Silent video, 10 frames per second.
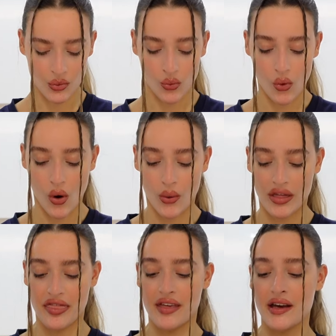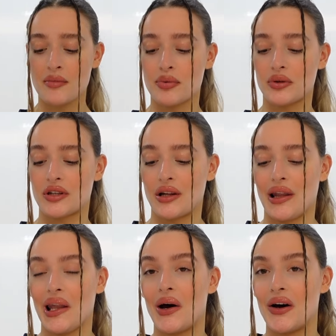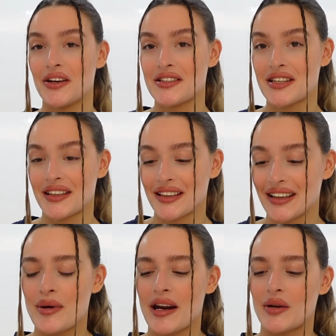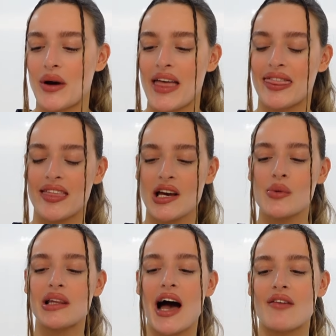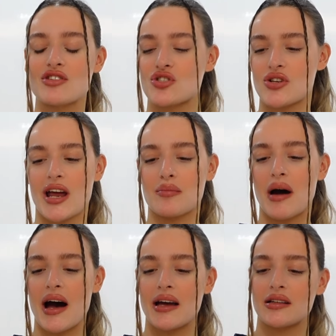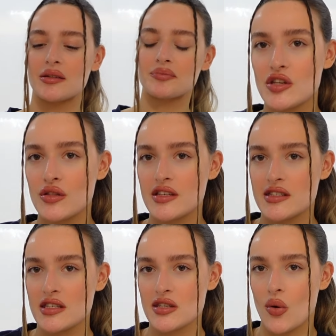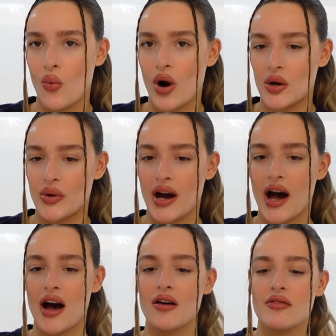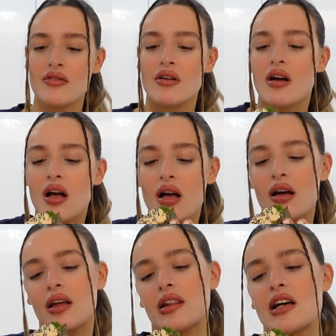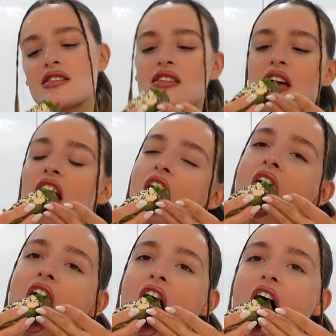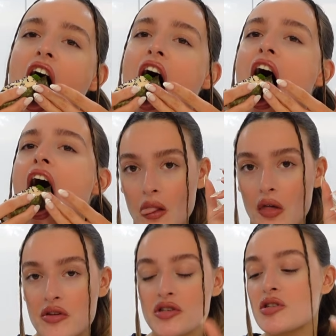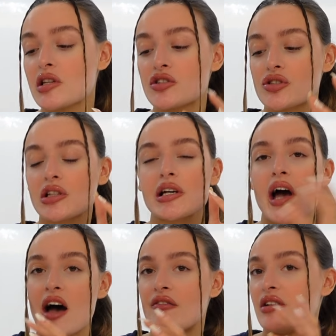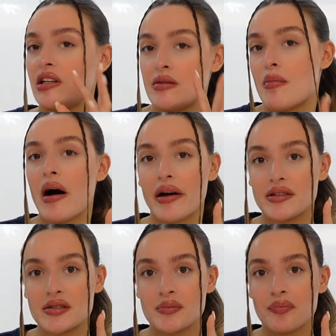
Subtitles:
Whoa, I think I put a lot. But anyway, I think I will have a straight bite. So this is what we have. Let's see. This is literally heaven in a bite.